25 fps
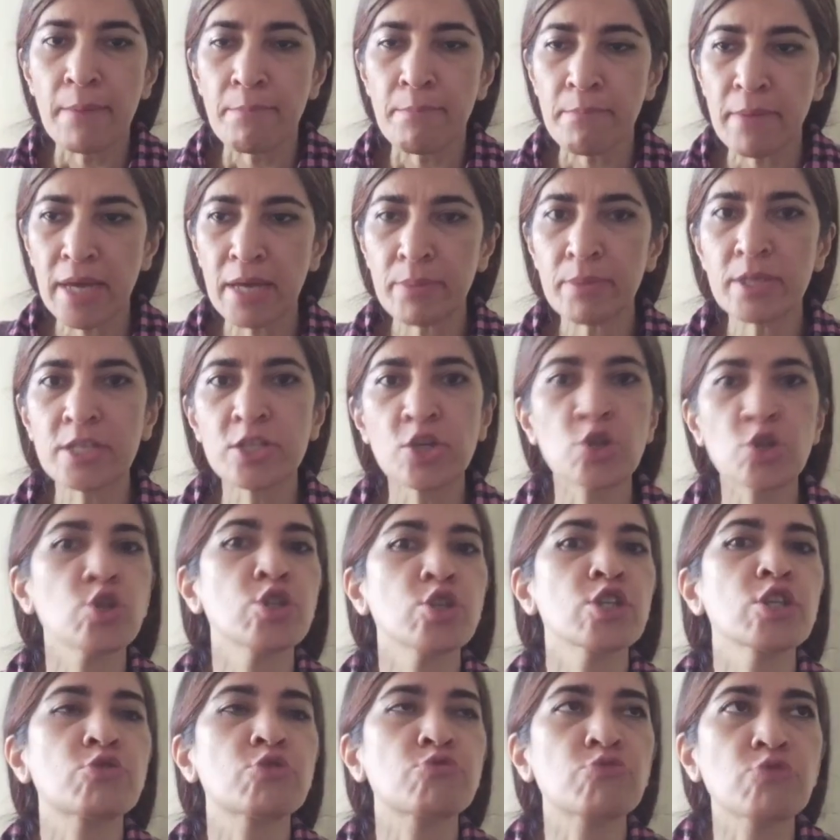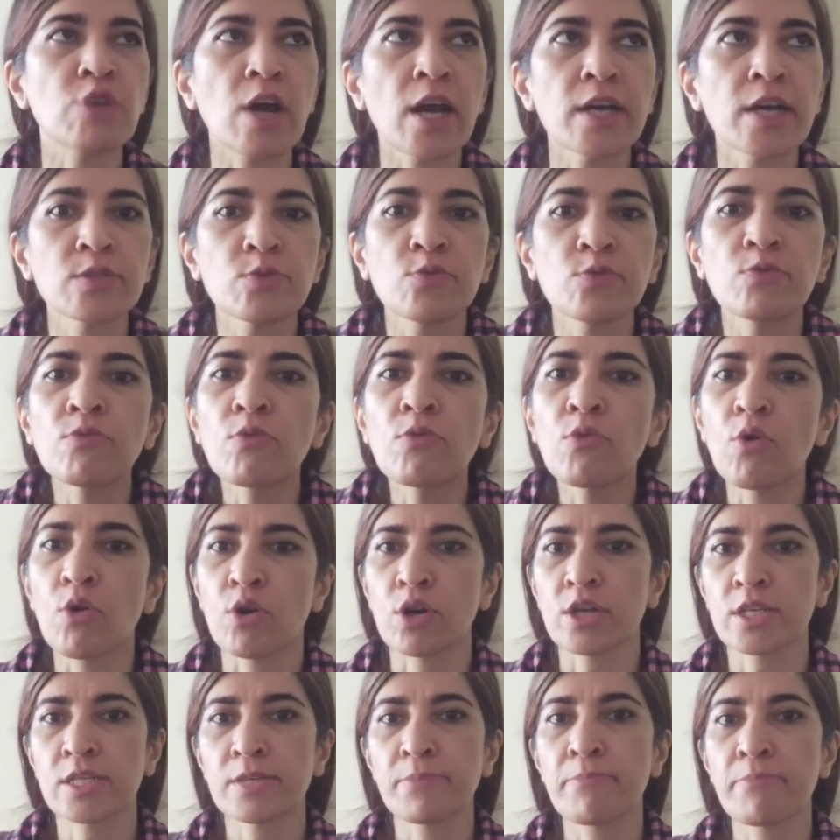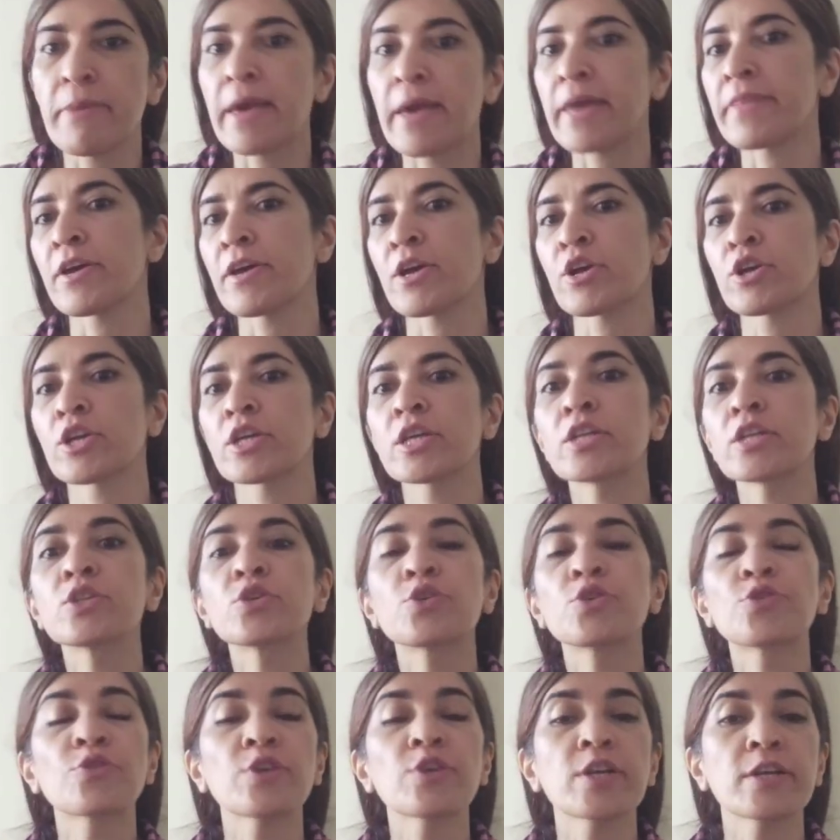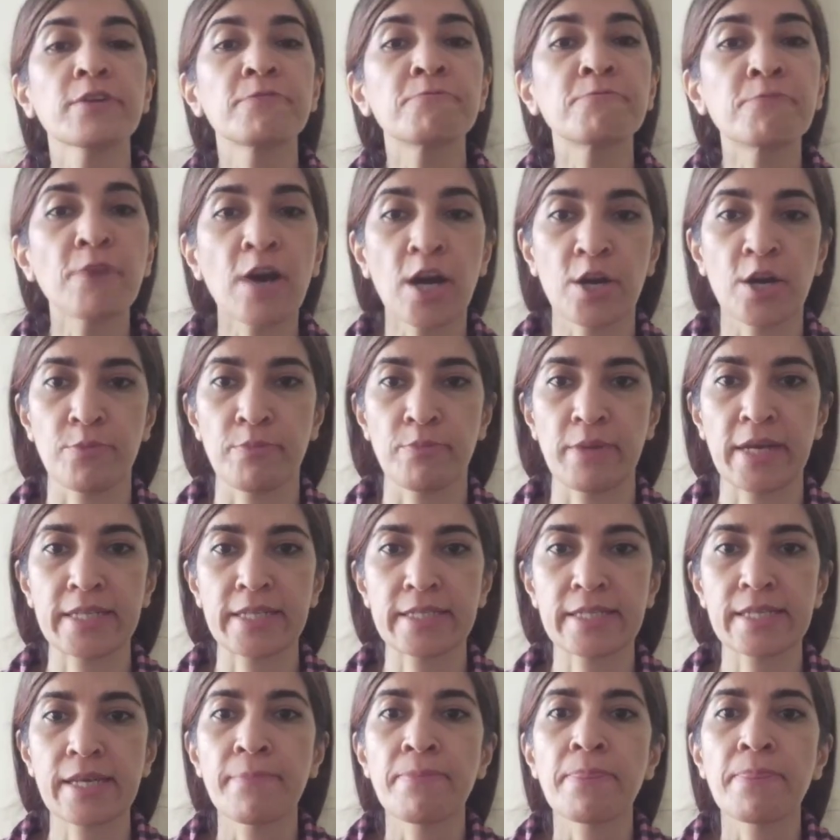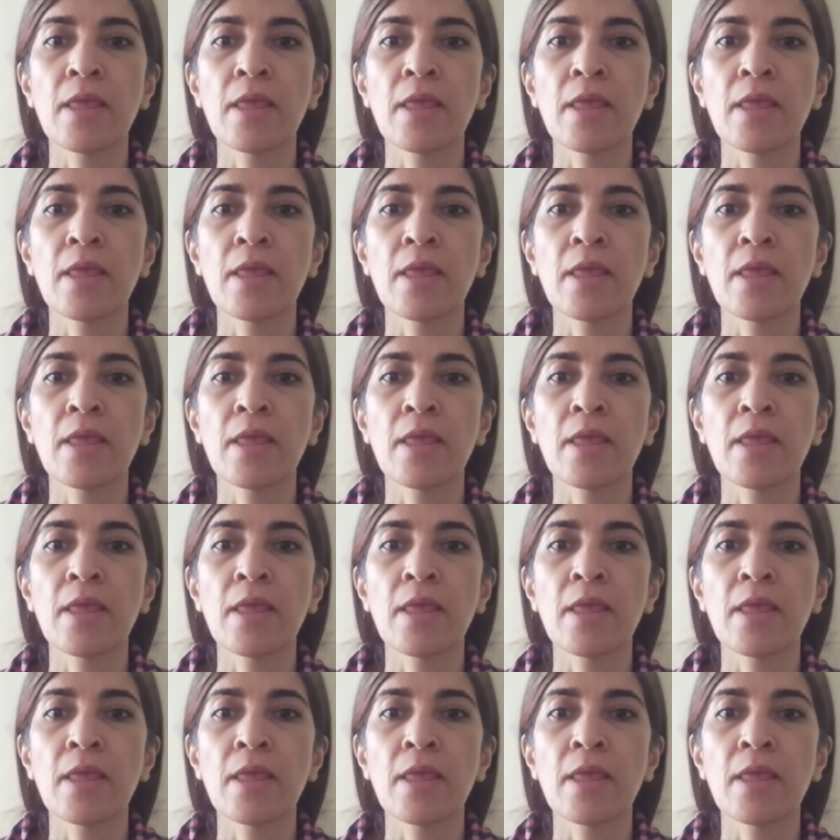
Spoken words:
Maybe turning right works better in your environment,